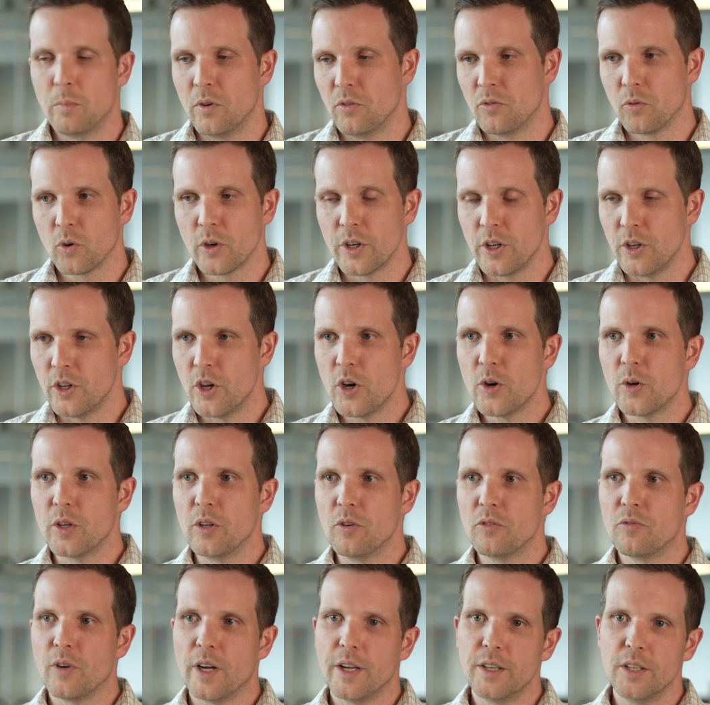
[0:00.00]
before you know it,
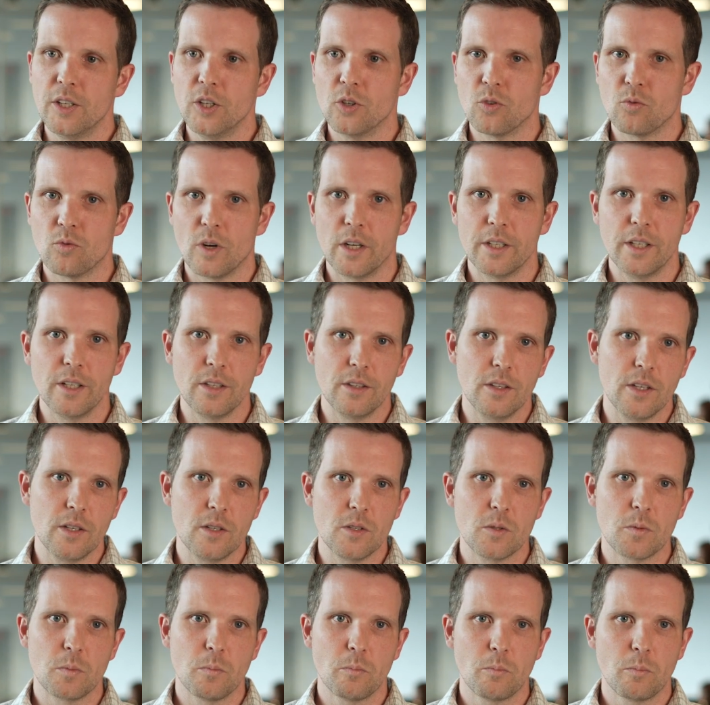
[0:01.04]
you find that you're running
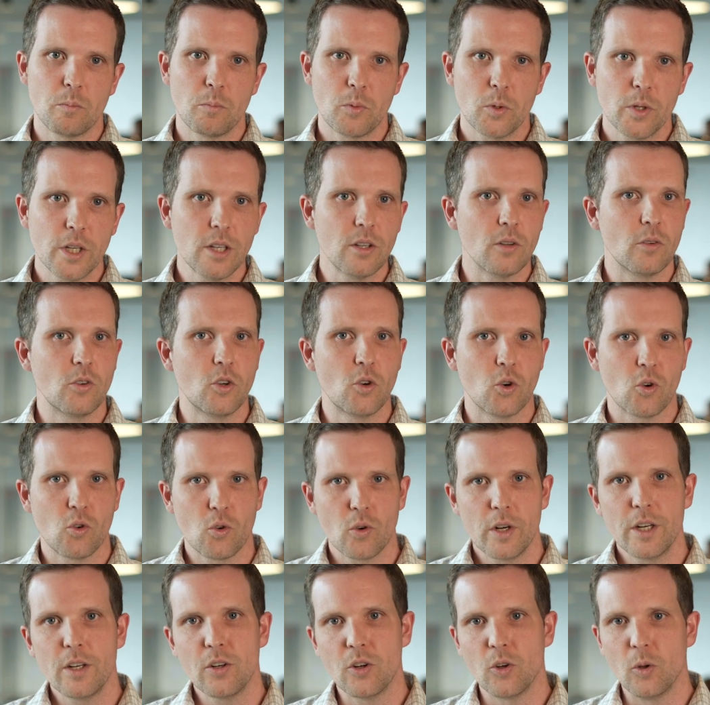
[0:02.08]
these pretty
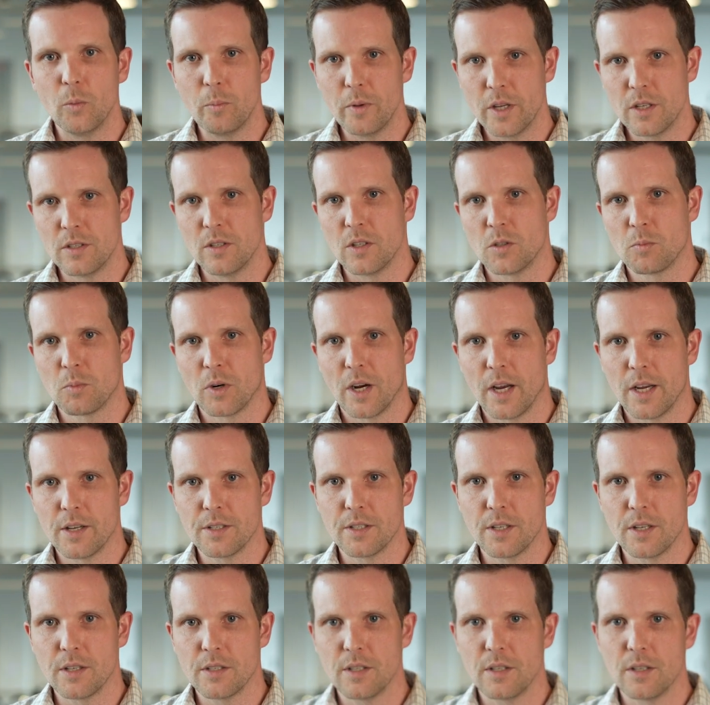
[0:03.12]
critical business
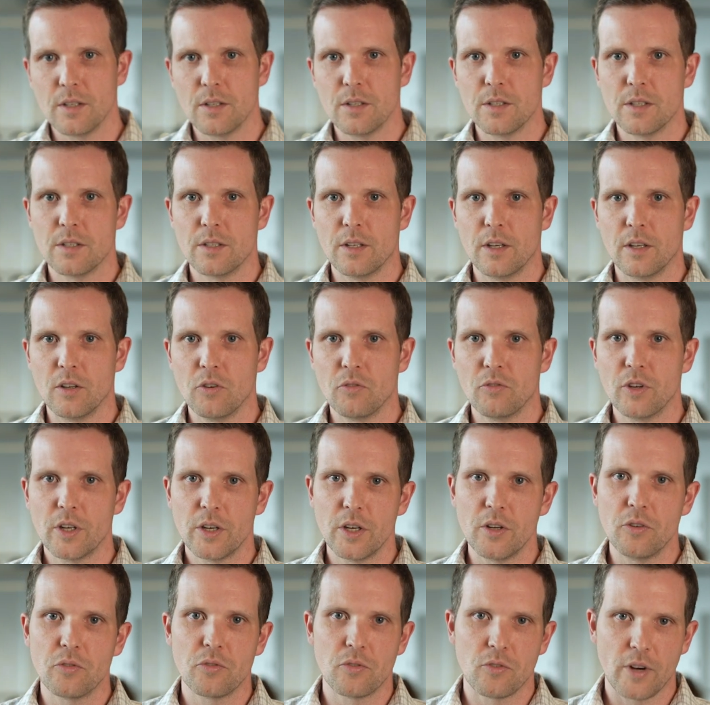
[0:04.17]
processes in a
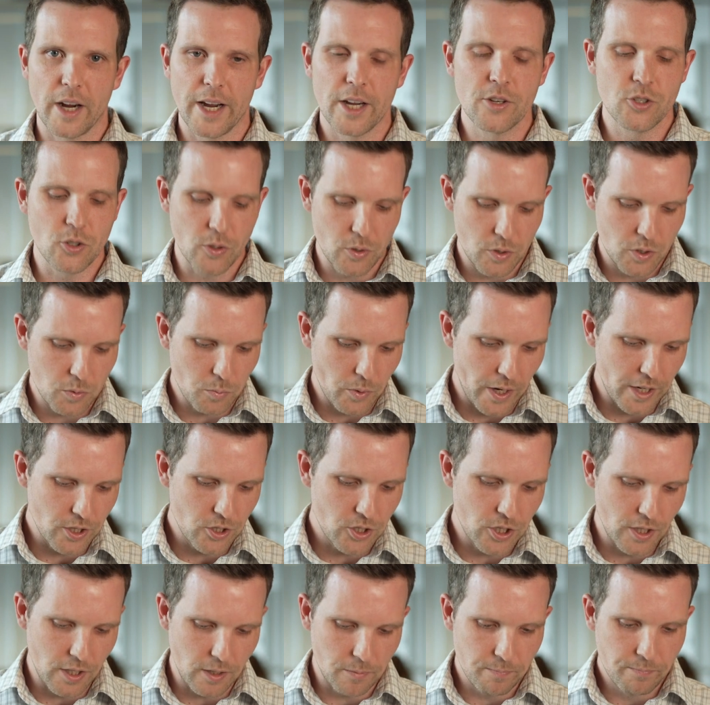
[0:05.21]
very fragile
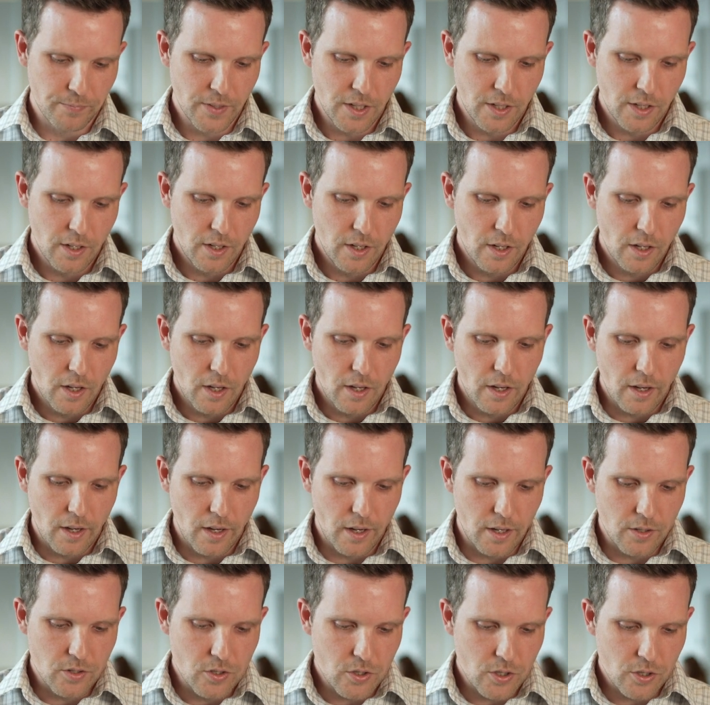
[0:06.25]
spreadsheet.
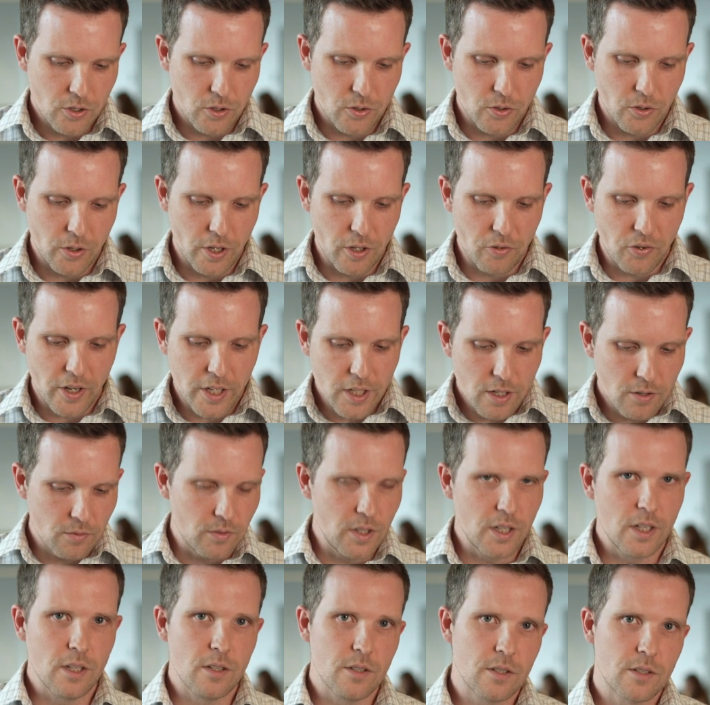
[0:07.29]
And so if any of
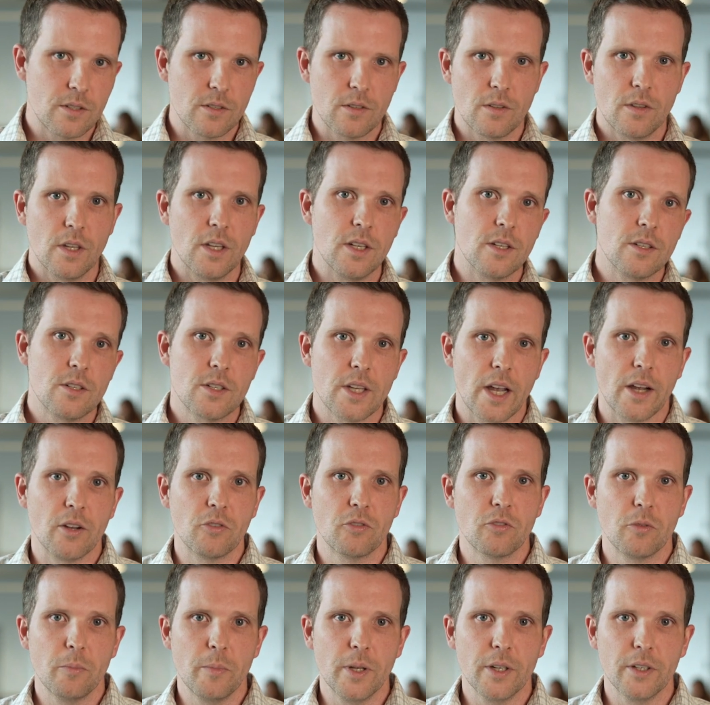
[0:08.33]
these things
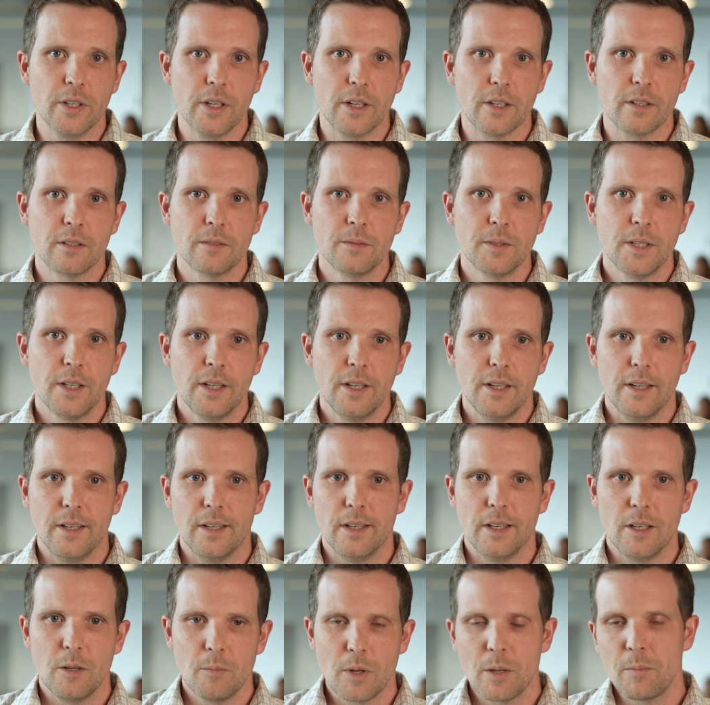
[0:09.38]
sound familiar,
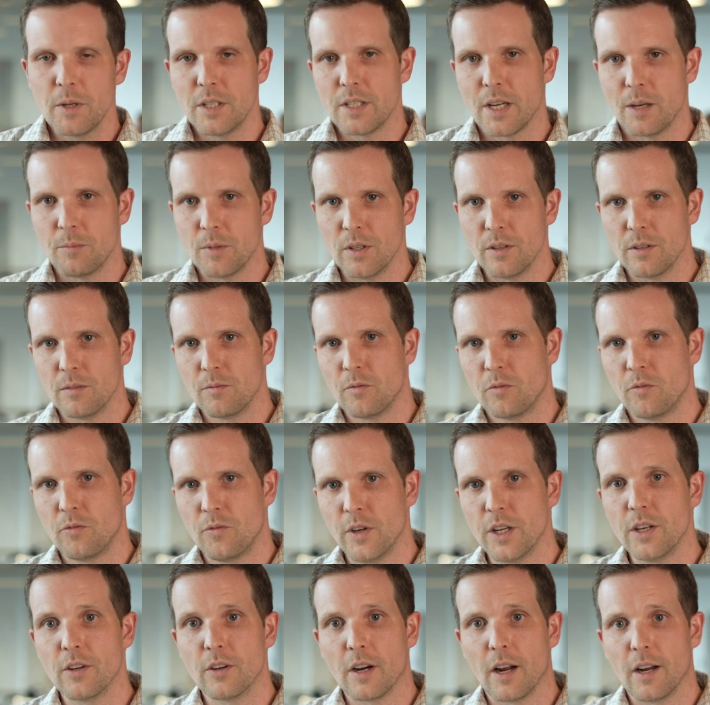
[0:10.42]
uh, it might be time to
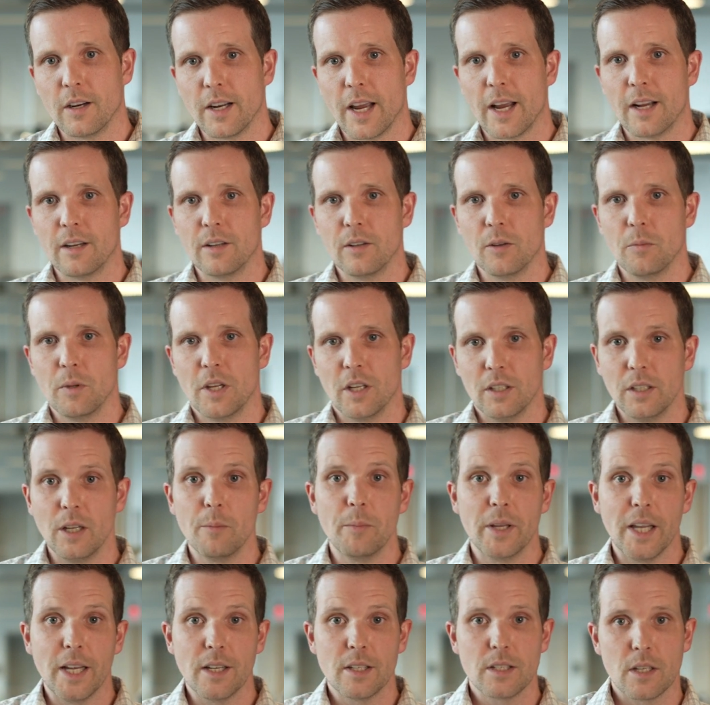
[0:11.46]
figure out how to
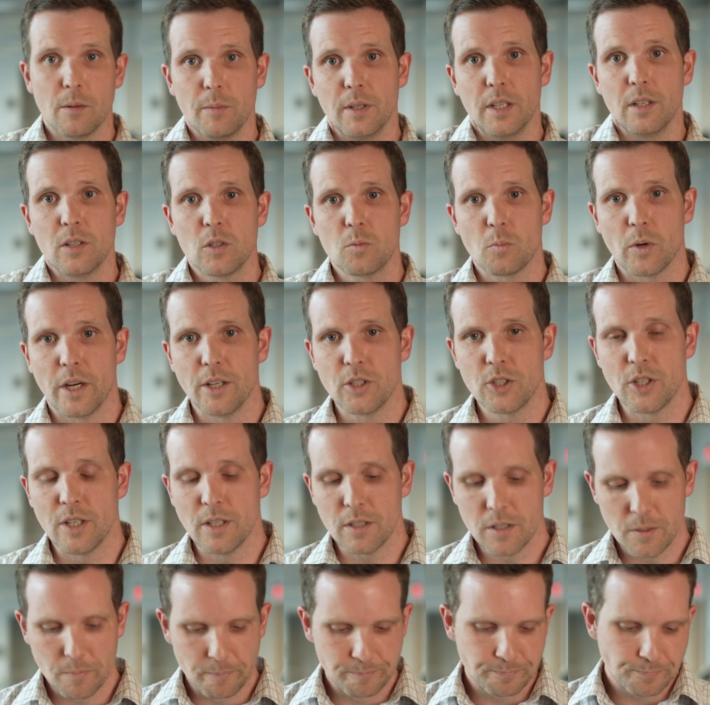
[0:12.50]
eliminate some of these
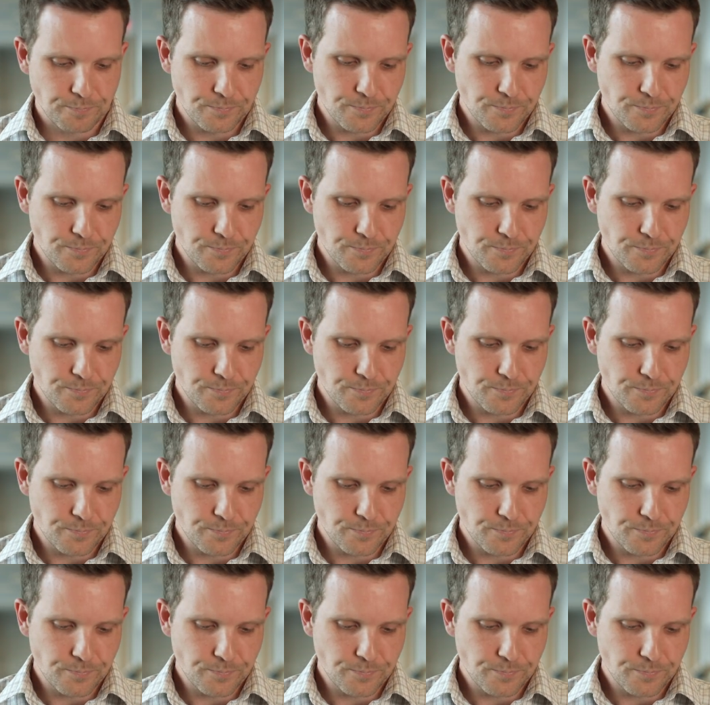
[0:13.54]
spreadsheets.